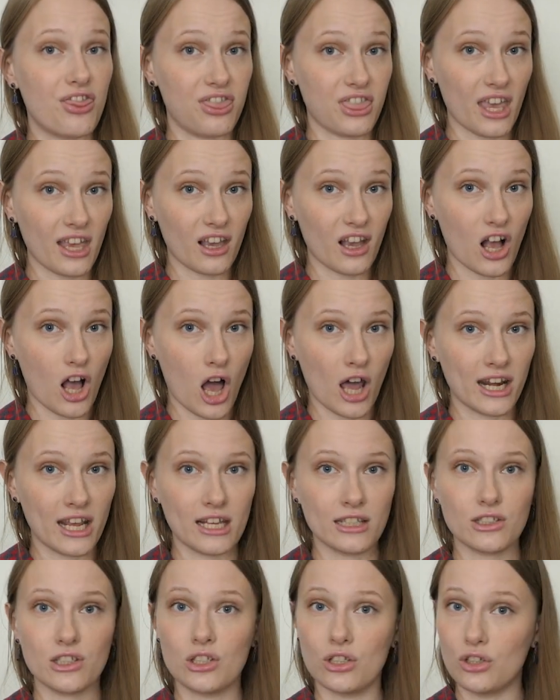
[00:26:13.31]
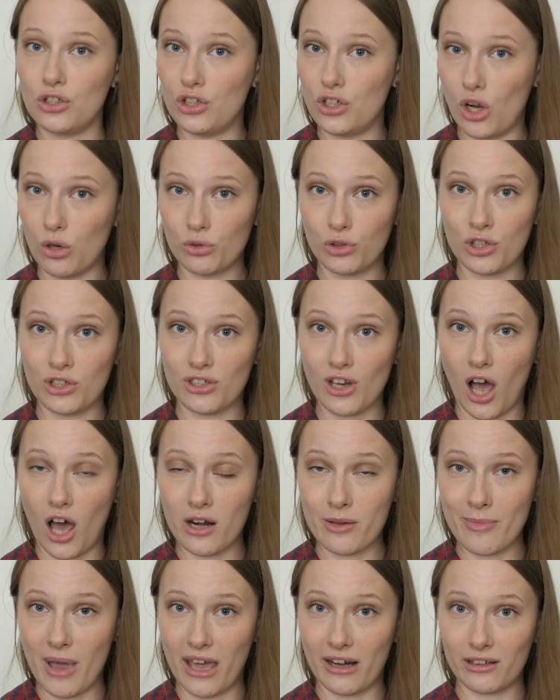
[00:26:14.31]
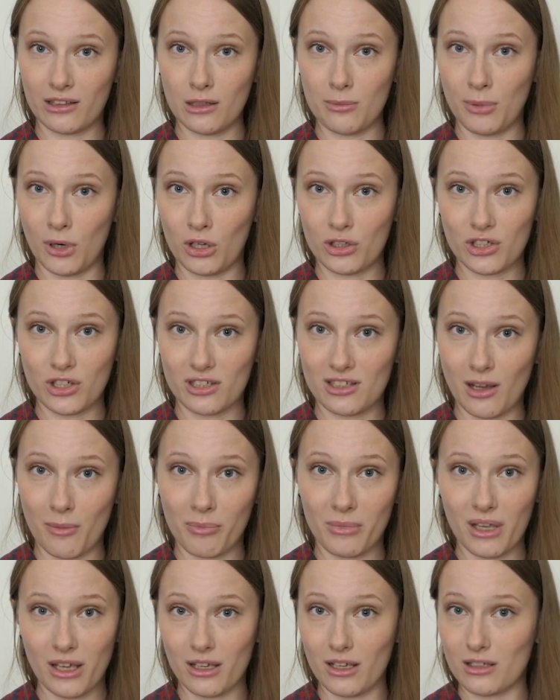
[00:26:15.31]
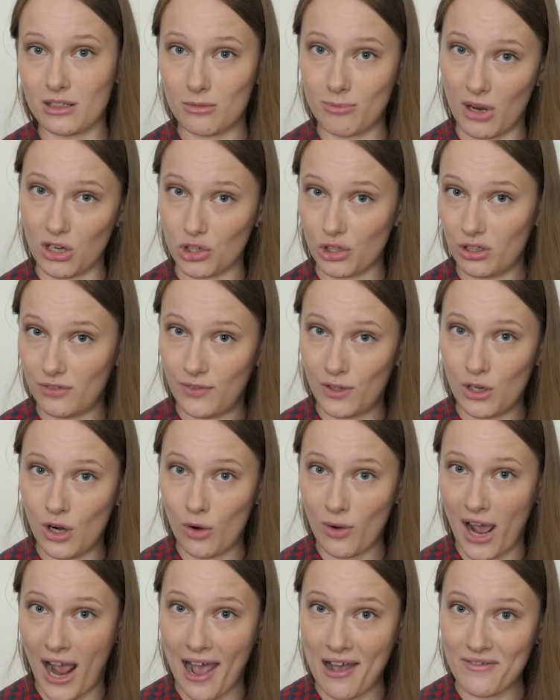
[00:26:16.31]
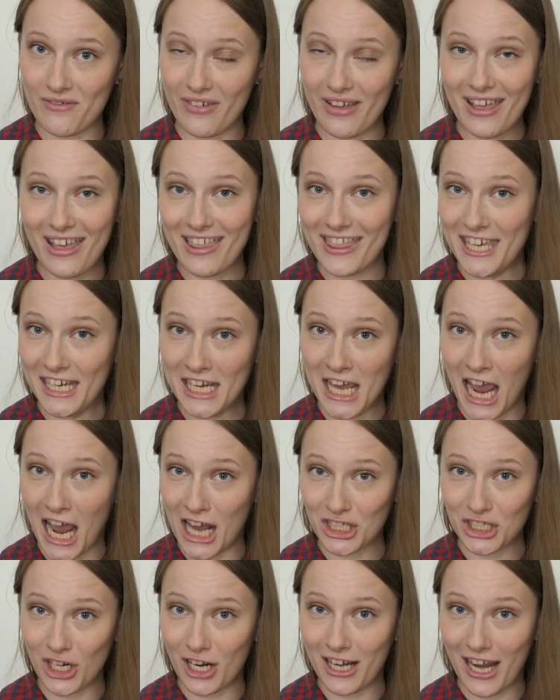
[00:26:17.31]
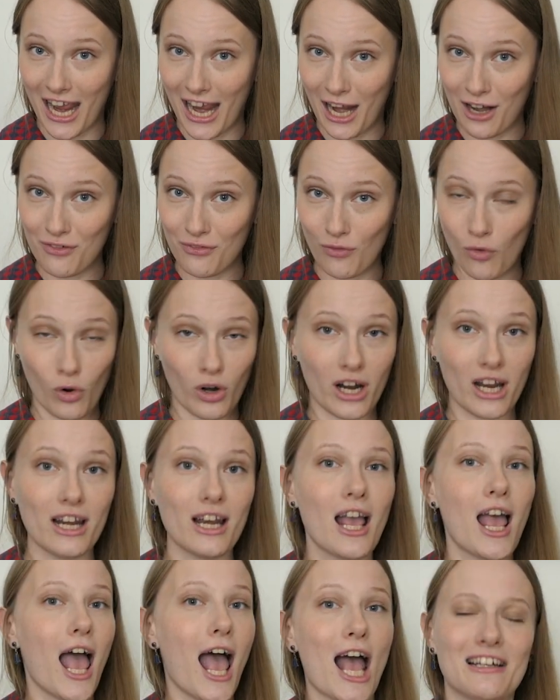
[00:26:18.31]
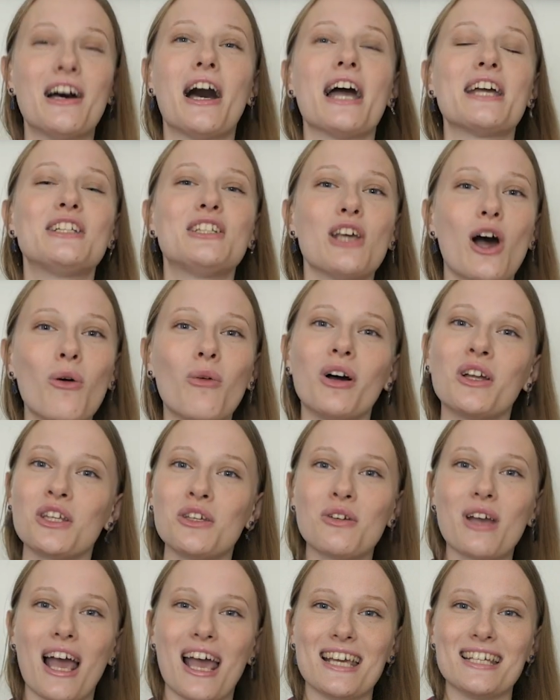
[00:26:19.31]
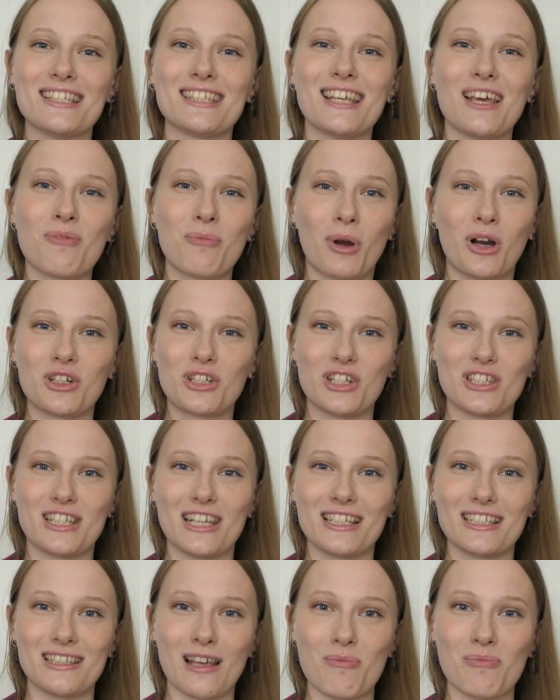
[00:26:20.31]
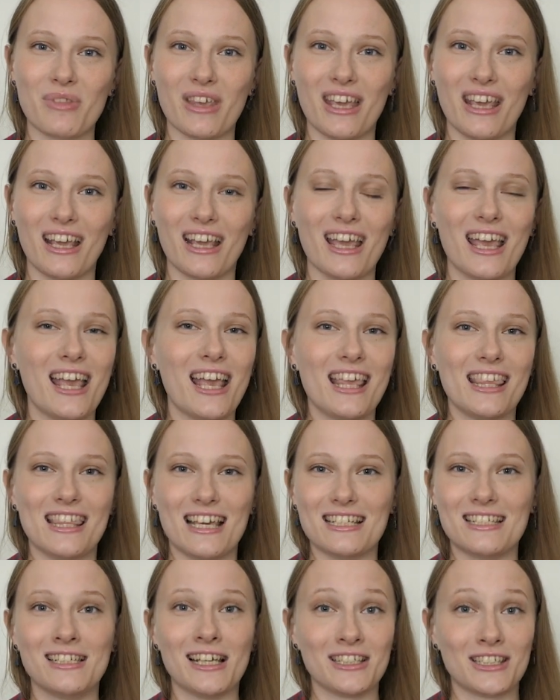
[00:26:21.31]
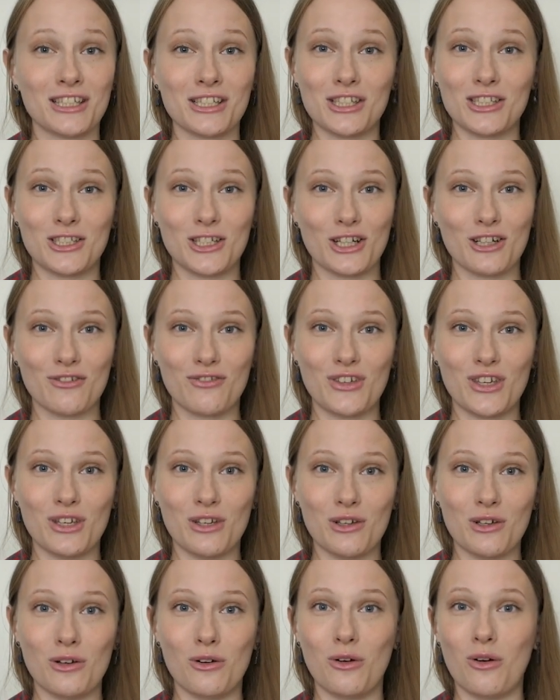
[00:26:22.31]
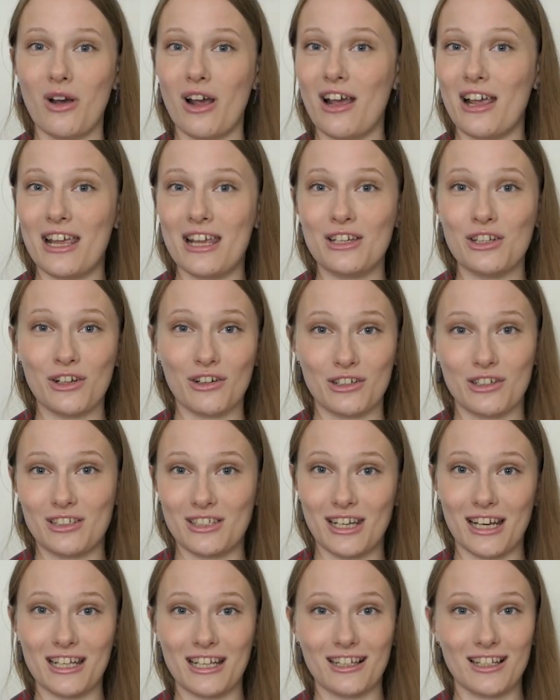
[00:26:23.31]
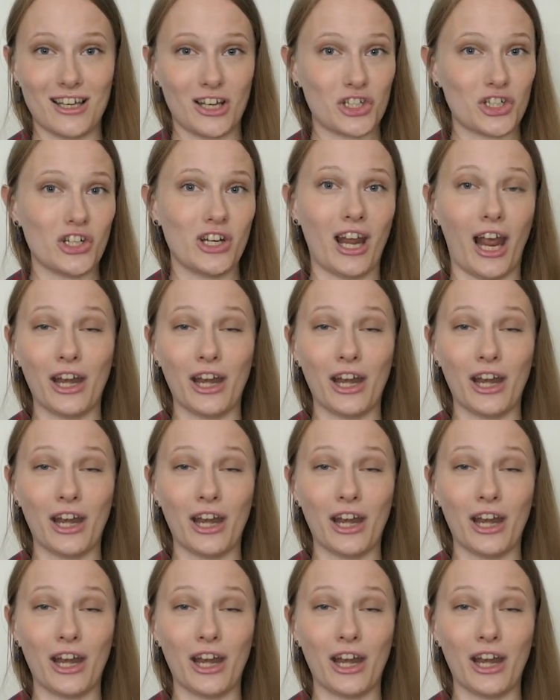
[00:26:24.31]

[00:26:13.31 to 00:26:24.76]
Think on it. Don't just automatically purchase something, especially if you don't have the cash on hand for it. I don't want you guys purchasing something that doesn't serve you in your study collection.